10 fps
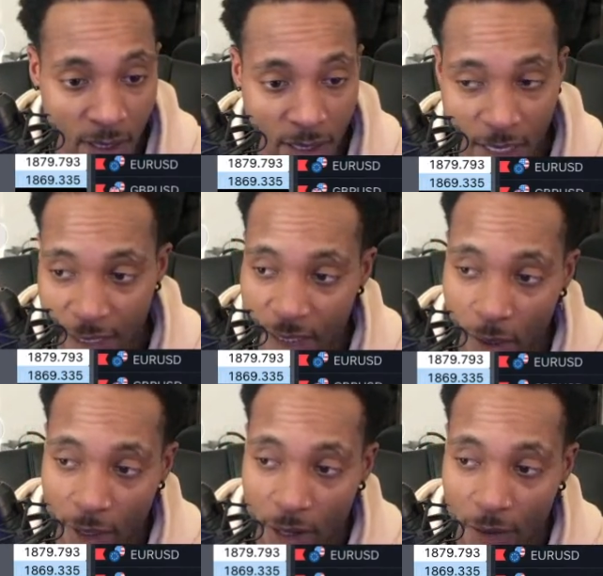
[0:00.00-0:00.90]
let's
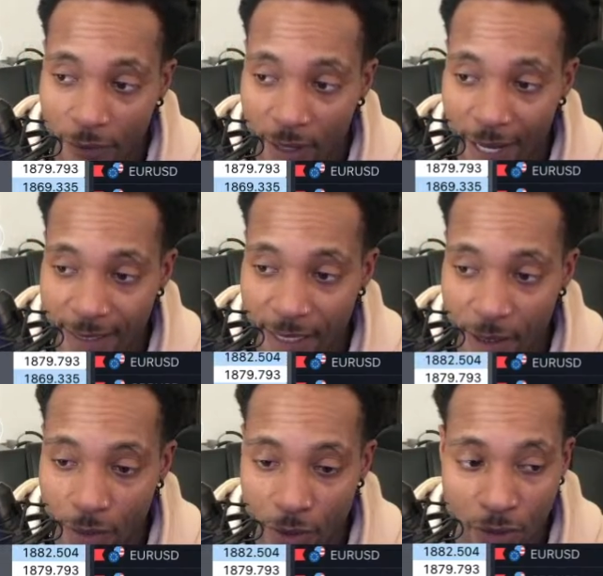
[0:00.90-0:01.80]
start it off with
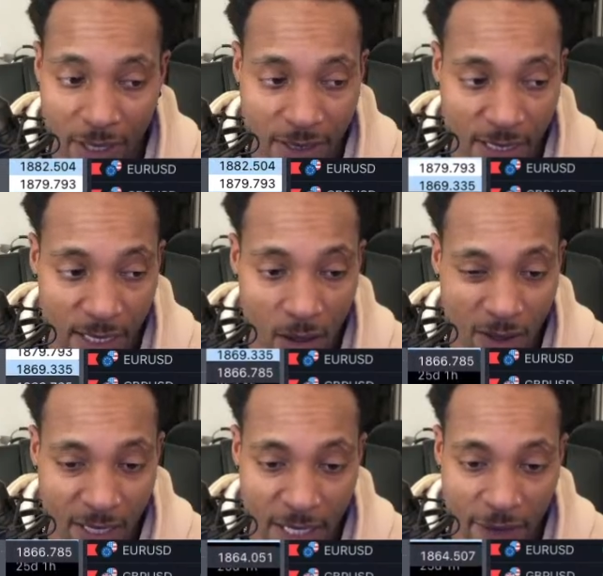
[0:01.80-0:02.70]
XAU USD on
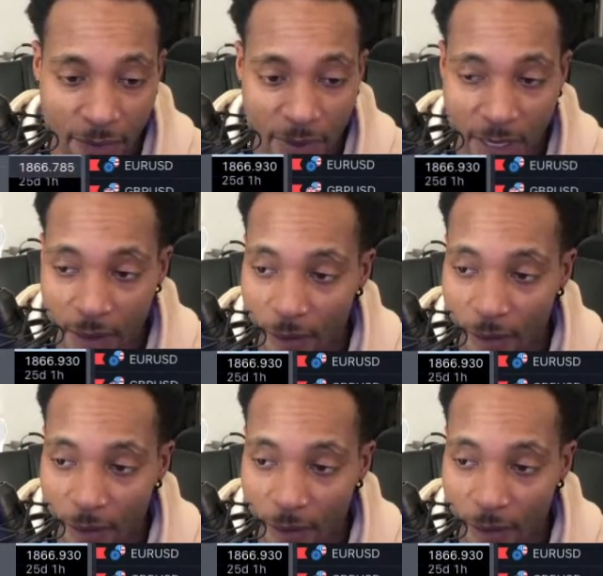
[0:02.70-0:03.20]
NFP,